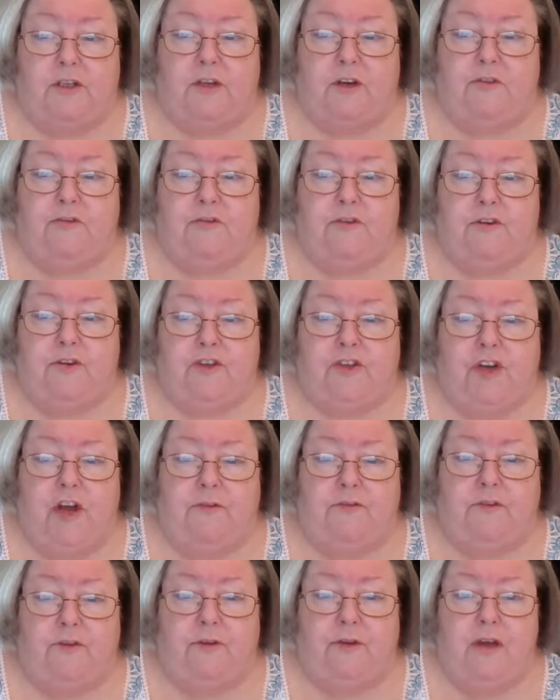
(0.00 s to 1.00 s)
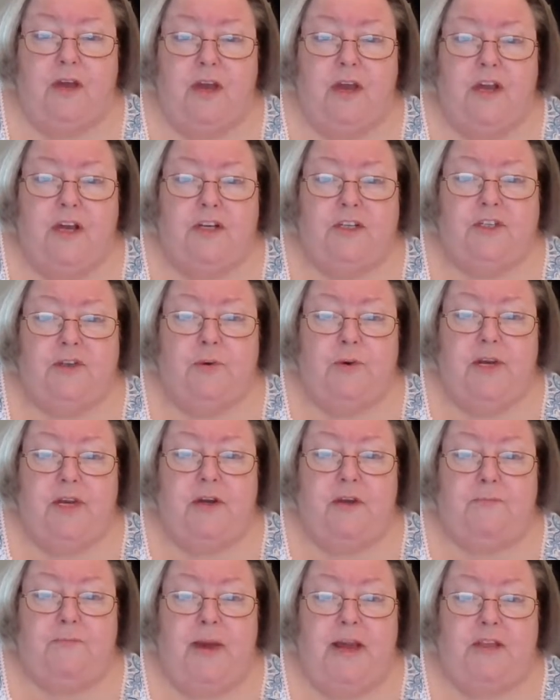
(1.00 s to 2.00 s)
look for the shovel so he
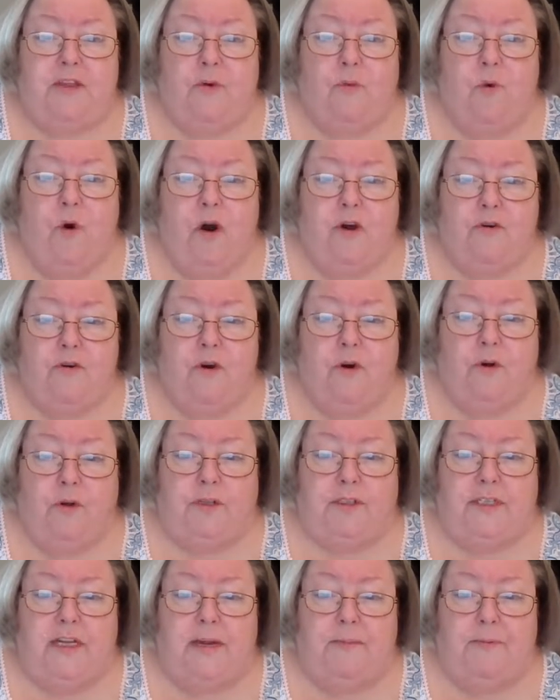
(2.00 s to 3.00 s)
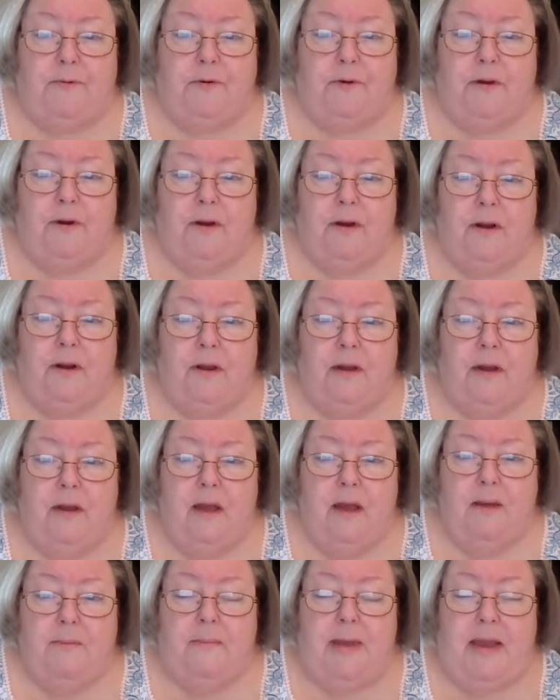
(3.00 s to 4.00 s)
could make the water hole deeper.
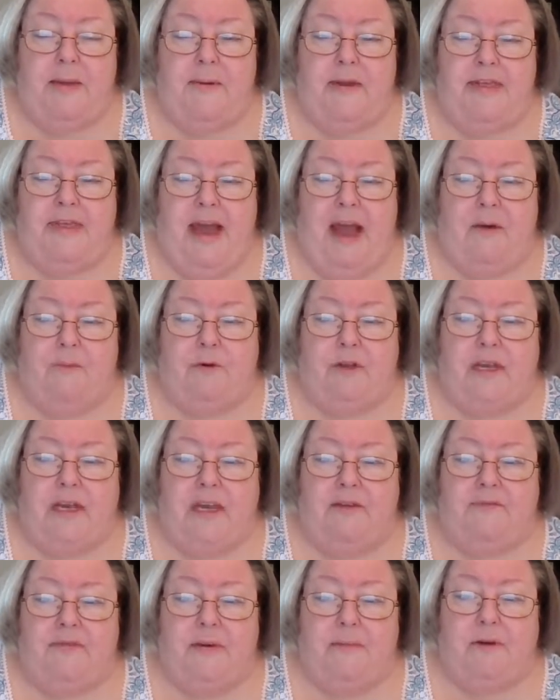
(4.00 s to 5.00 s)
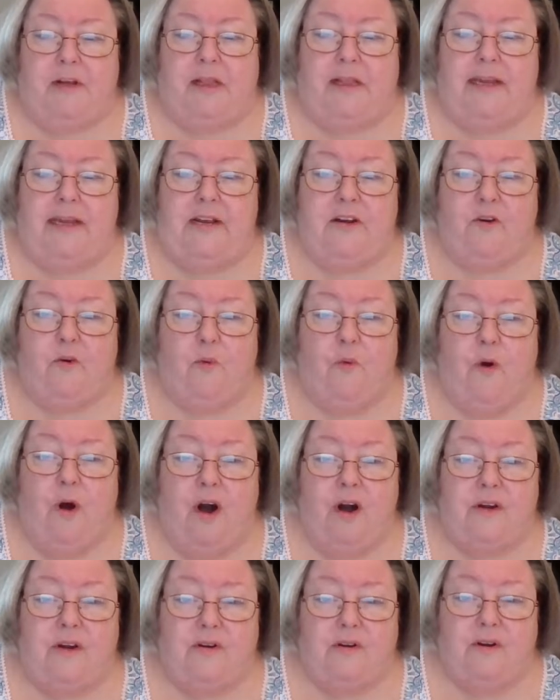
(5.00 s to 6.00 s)
Maybe that would give them cleaner
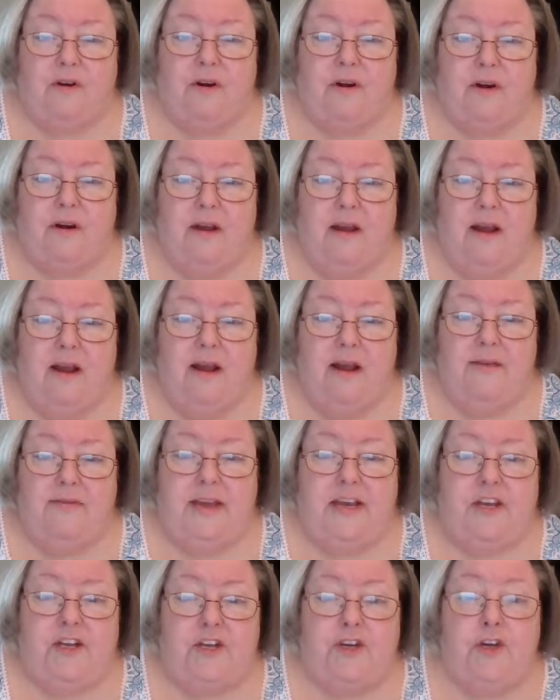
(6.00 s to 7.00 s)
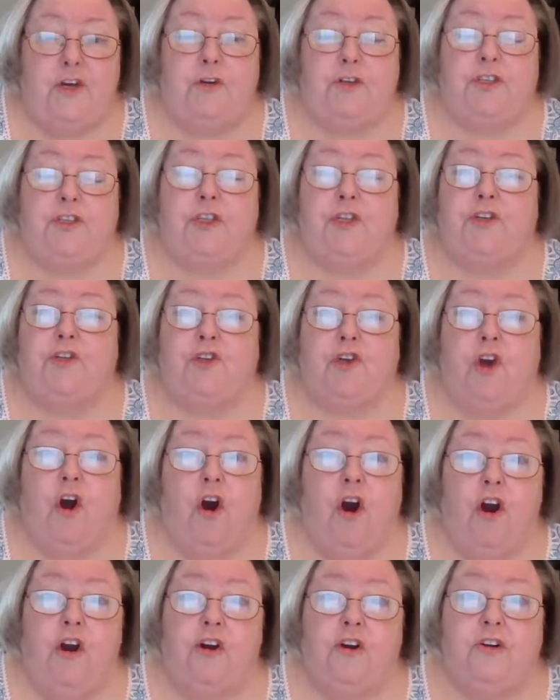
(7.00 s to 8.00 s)
water. They could use the
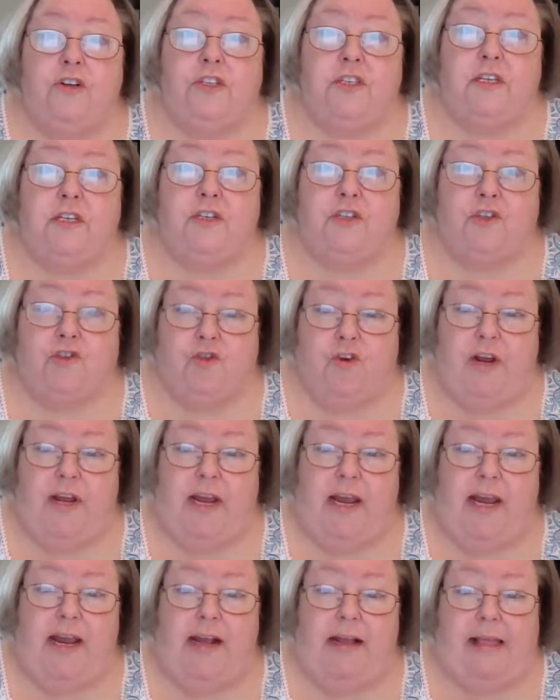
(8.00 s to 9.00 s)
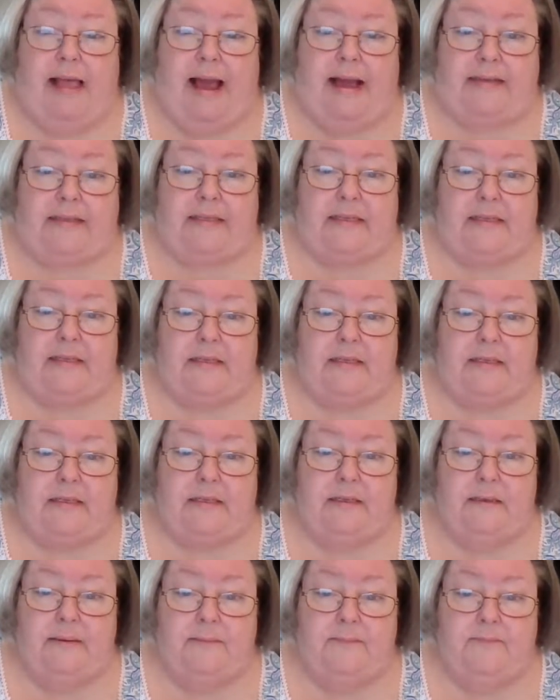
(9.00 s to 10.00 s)
jars as drinking
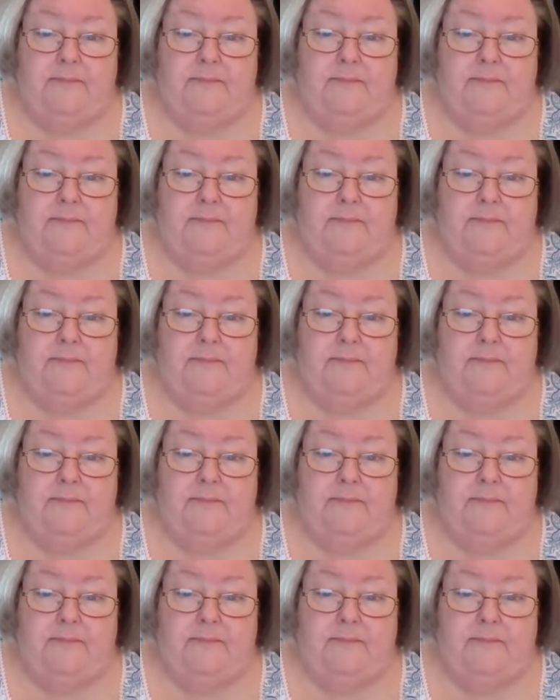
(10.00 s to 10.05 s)
glasses.